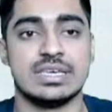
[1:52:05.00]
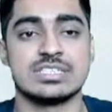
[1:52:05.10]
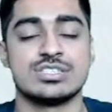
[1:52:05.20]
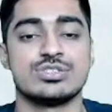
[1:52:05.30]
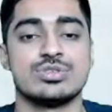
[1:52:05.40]

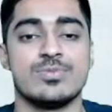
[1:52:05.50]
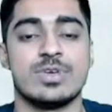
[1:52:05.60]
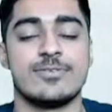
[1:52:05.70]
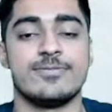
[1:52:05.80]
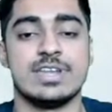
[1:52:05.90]
Yes, so we
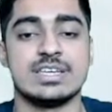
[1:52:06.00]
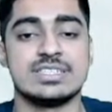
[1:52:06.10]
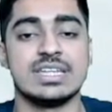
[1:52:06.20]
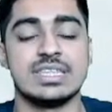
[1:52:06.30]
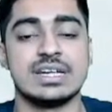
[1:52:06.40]
have finished
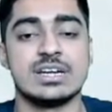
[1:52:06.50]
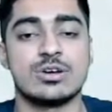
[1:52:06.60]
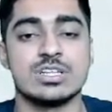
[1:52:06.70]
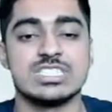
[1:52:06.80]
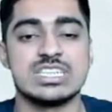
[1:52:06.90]
the third
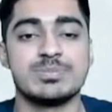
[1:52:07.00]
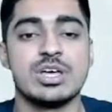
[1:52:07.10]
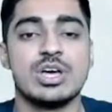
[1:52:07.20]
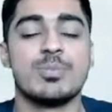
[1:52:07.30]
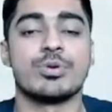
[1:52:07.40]
concept,
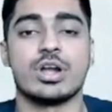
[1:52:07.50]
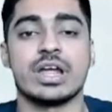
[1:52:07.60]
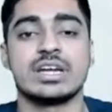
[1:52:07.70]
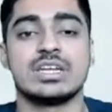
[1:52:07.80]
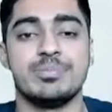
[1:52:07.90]

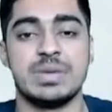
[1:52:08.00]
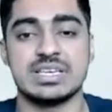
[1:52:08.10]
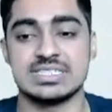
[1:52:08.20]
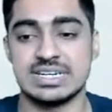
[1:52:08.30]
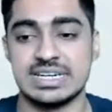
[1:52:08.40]
product
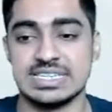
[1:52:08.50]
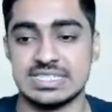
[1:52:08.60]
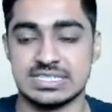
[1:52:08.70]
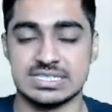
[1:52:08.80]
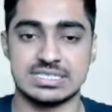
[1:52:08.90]
mix
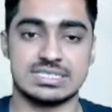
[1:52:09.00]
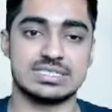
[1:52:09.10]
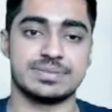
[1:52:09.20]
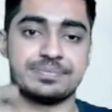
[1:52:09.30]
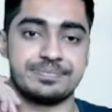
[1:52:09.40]
decision.
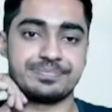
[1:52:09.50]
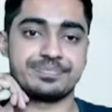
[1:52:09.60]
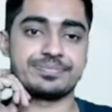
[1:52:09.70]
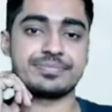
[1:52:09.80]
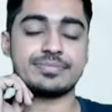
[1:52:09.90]

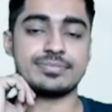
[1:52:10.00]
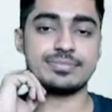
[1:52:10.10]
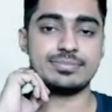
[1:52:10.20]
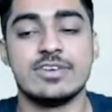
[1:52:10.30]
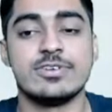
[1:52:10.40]

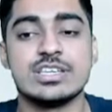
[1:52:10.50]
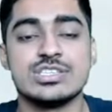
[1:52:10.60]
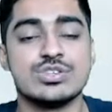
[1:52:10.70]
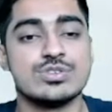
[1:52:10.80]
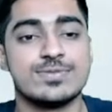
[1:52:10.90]
If it
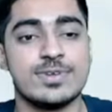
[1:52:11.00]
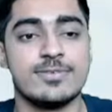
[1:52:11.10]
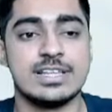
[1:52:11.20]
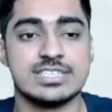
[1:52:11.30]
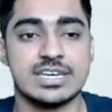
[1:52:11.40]
is useful,
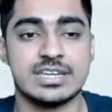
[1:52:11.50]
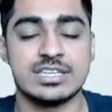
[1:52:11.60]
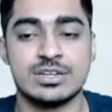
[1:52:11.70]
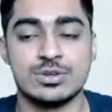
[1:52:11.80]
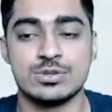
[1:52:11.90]
we'll share
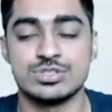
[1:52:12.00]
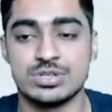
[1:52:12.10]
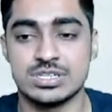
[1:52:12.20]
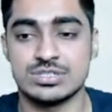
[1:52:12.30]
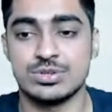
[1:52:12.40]
the notes,
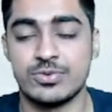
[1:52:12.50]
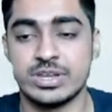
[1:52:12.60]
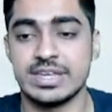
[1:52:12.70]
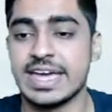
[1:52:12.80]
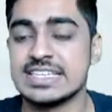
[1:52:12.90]
students. Don't
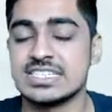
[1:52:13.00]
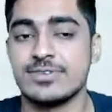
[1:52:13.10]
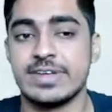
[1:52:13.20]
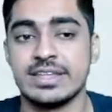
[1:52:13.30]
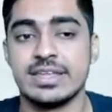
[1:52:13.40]
worry. As and
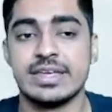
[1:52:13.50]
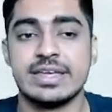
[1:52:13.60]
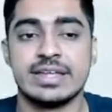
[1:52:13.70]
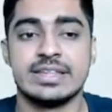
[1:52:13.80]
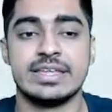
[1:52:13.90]
when
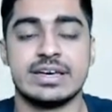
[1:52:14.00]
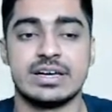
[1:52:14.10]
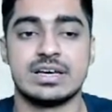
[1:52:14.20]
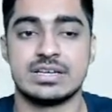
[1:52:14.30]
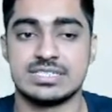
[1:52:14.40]

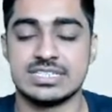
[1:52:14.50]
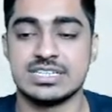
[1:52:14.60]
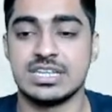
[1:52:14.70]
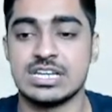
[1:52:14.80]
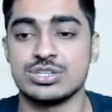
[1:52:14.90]
the
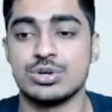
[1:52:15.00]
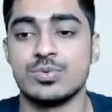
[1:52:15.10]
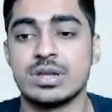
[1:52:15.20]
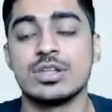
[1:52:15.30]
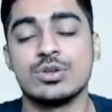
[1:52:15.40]
session gets
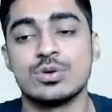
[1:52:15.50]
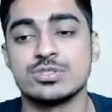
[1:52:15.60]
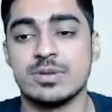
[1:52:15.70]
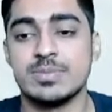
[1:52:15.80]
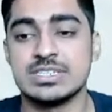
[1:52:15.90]
over, the notes
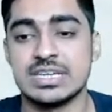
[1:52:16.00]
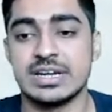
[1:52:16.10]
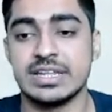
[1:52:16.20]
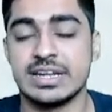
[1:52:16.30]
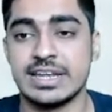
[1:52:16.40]
will be
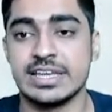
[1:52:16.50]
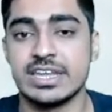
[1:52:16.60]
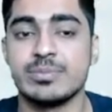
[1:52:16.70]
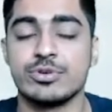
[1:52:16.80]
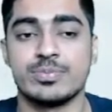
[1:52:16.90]
shared in the
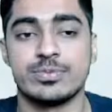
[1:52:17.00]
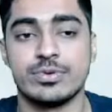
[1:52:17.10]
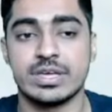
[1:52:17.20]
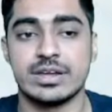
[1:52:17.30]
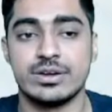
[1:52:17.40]
Telegram group.
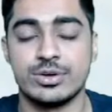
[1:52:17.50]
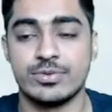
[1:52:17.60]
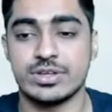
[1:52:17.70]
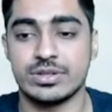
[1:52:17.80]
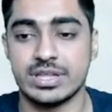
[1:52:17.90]
Okay, don't
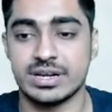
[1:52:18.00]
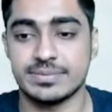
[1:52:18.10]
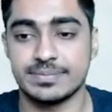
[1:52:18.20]
worry on that.